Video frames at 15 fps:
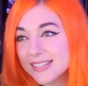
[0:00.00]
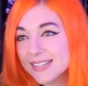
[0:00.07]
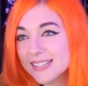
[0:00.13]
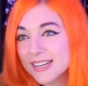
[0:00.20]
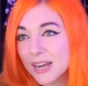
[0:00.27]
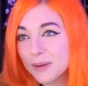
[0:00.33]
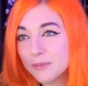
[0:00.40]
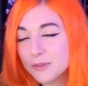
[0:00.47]
This
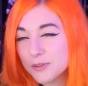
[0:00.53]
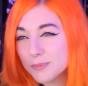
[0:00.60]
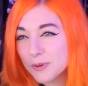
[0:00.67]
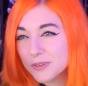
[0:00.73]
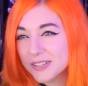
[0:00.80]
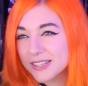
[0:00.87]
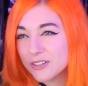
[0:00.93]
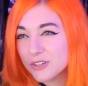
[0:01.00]
time it was
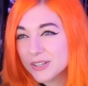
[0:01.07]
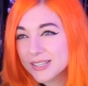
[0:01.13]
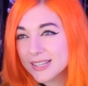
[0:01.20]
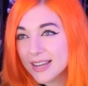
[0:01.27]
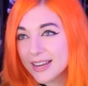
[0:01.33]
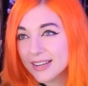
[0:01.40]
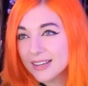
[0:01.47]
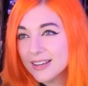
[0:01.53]
mostly just
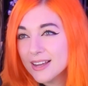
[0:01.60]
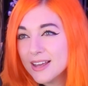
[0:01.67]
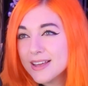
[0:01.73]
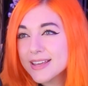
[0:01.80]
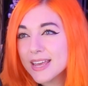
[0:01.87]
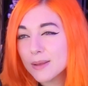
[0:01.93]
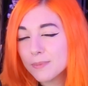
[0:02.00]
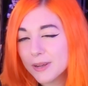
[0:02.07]
like
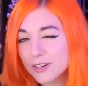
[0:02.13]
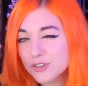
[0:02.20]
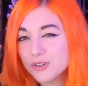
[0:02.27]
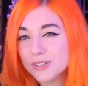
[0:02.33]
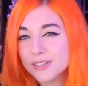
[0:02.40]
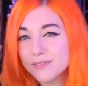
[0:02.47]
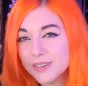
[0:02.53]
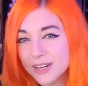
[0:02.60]
get
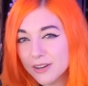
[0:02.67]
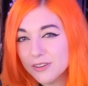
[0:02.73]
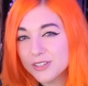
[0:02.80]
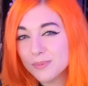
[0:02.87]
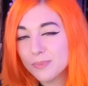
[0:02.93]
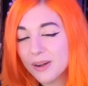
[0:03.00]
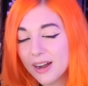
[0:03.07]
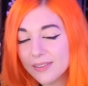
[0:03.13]
pictures and videos
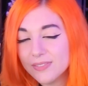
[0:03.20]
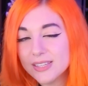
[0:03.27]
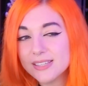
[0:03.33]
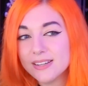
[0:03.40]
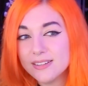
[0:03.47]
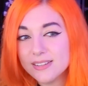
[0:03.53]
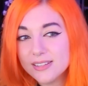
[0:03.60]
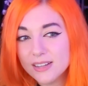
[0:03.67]
of behind the
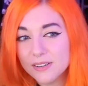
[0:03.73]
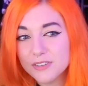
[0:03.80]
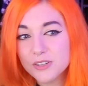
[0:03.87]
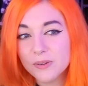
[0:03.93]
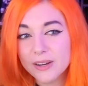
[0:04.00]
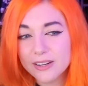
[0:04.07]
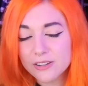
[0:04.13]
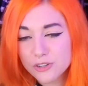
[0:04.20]
scenes stuff
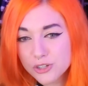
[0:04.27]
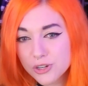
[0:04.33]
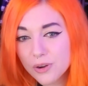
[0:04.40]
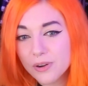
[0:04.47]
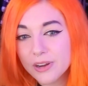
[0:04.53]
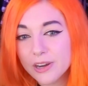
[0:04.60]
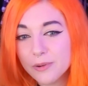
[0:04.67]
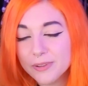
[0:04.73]
so I could
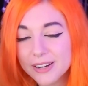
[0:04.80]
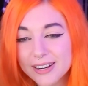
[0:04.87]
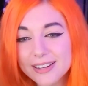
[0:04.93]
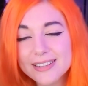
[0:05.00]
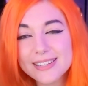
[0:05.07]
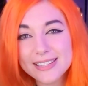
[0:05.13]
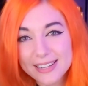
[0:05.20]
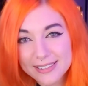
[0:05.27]
show you, and then I
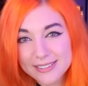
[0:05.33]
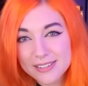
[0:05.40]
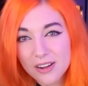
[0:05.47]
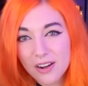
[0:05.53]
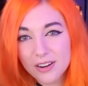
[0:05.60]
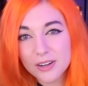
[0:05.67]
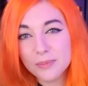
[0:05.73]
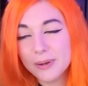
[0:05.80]
could sit and
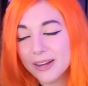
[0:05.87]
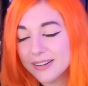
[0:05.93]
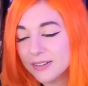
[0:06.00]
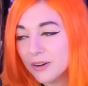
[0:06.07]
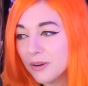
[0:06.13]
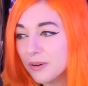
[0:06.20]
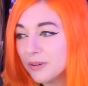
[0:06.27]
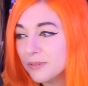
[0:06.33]
talk about it
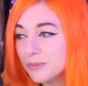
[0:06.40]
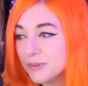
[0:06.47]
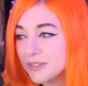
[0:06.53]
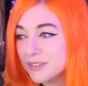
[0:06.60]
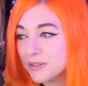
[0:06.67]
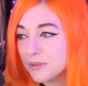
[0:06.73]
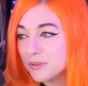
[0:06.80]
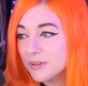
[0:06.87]
all
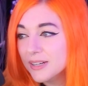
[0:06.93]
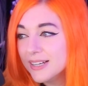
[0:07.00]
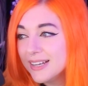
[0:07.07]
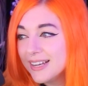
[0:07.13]
with you.